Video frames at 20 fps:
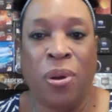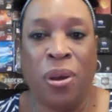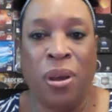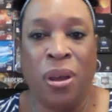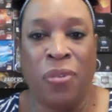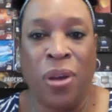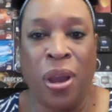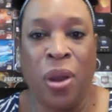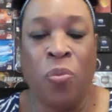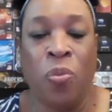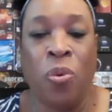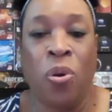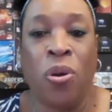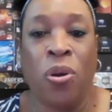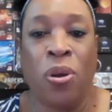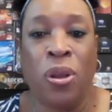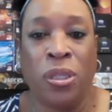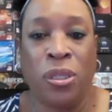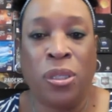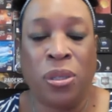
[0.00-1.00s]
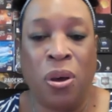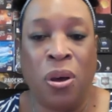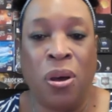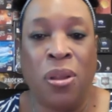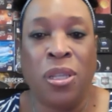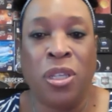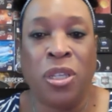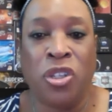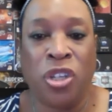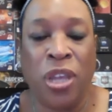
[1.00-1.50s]
of our words on
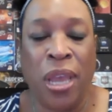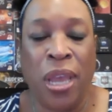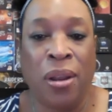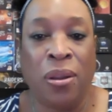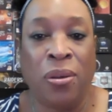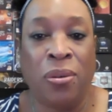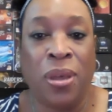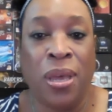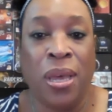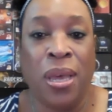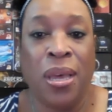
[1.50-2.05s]
this channel.